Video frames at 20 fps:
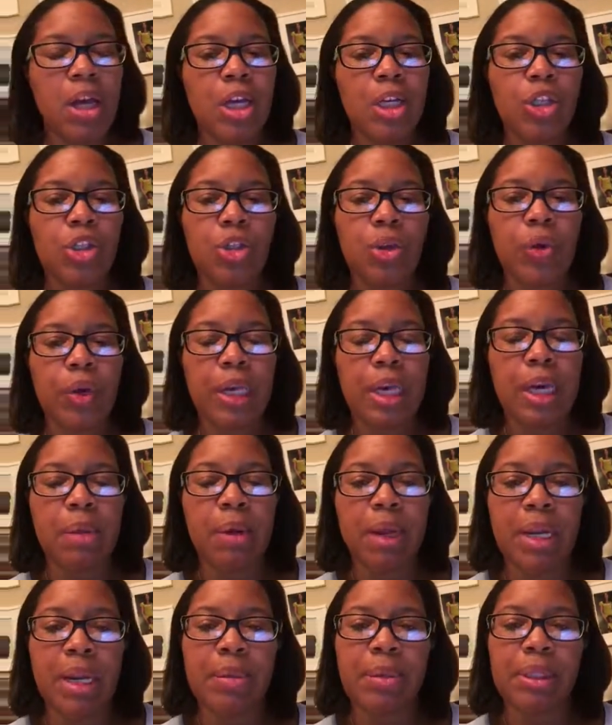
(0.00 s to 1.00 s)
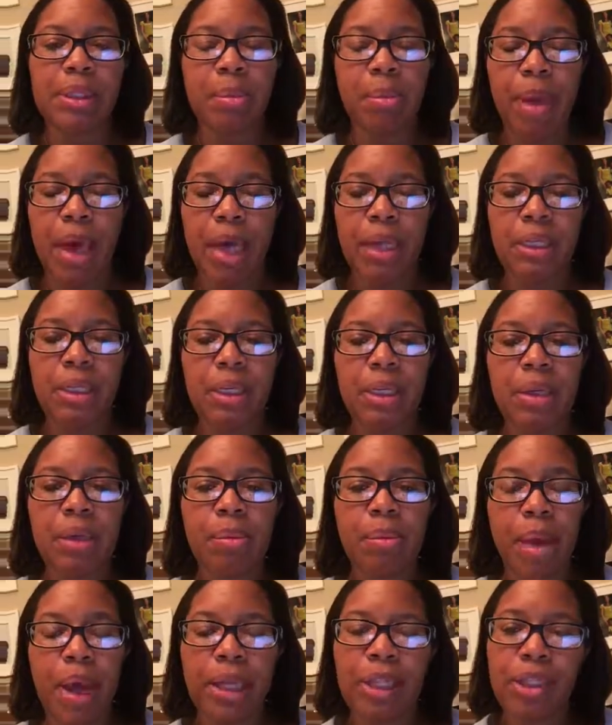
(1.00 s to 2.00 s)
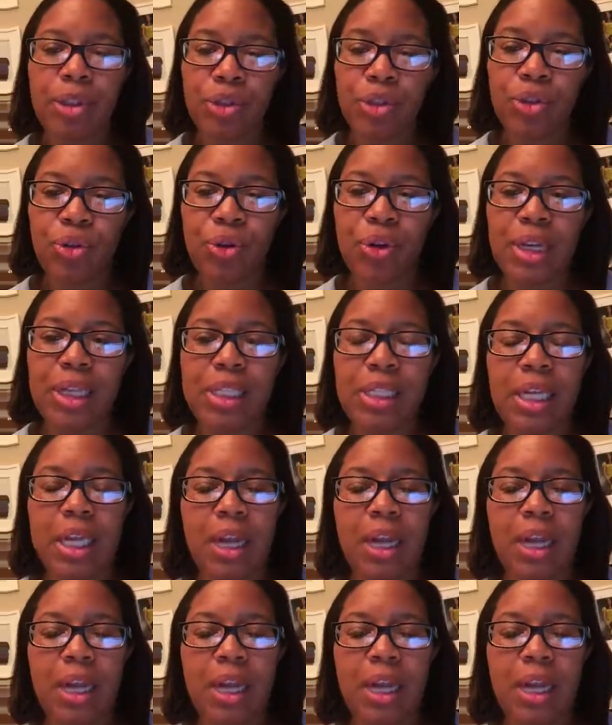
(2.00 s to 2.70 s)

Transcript: So again, my name is Amanda Madkins-Choyce,